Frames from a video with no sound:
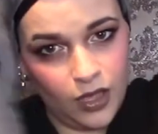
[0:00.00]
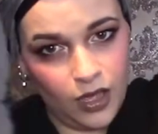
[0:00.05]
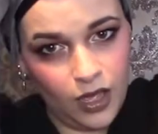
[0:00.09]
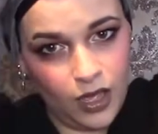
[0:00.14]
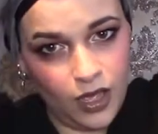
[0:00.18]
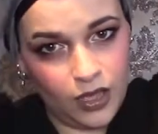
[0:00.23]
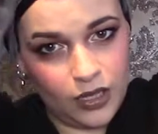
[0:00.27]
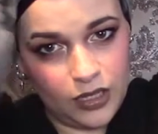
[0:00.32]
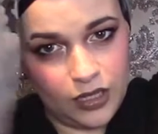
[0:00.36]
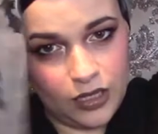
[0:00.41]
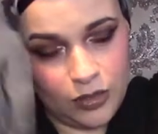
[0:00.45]

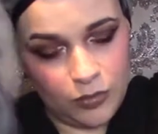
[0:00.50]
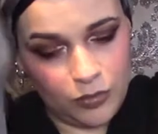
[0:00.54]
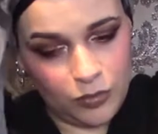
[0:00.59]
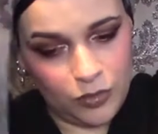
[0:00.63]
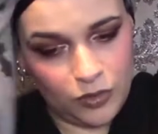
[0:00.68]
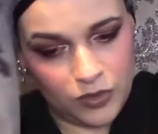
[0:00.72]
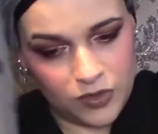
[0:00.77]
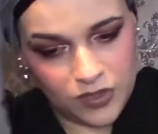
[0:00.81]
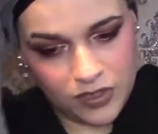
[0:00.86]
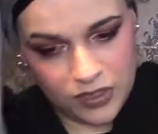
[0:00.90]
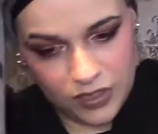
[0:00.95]
and then I'm
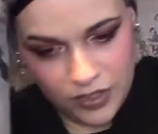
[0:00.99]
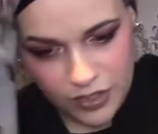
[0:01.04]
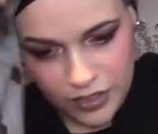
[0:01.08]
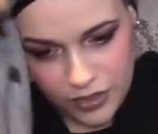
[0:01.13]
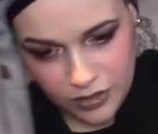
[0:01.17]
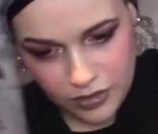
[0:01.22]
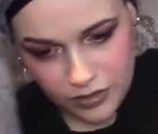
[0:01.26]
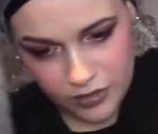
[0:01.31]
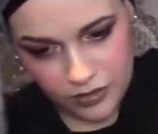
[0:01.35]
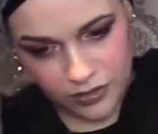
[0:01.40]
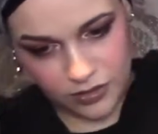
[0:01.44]

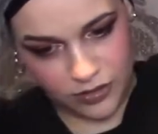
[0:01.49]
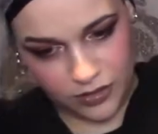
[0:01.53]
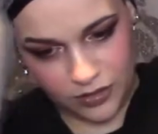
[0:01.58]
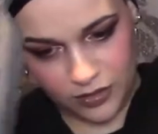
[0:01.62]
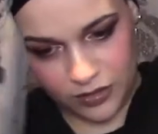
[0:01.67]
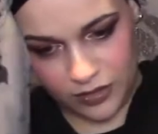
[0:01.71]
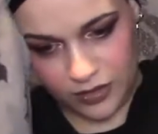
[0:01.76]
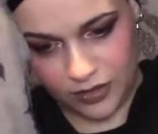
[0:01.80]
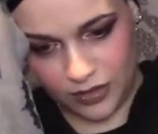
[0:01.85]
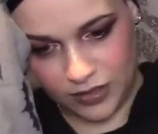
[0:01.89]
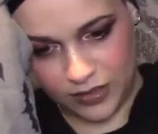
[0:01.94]
loosening
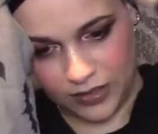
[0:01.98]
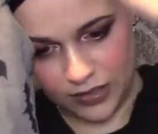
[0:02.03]
this